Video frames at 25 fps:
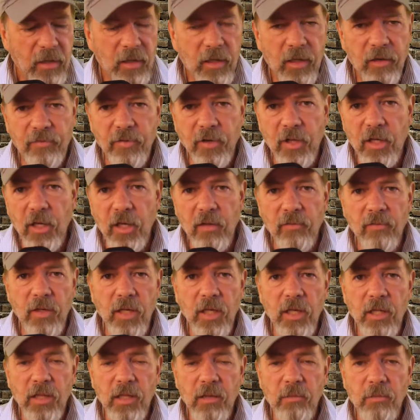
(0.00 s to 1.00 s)
if you can even
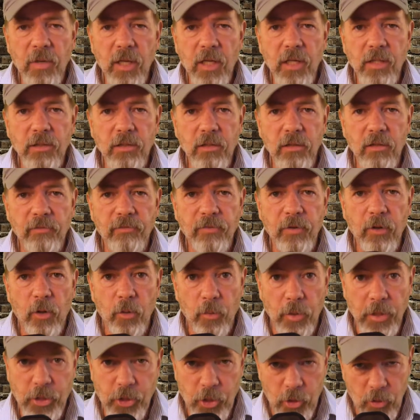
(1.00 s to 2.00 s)
get them to answer the
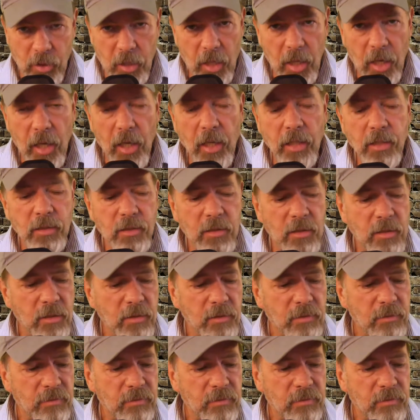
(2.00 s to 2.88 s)
phone, which you can't.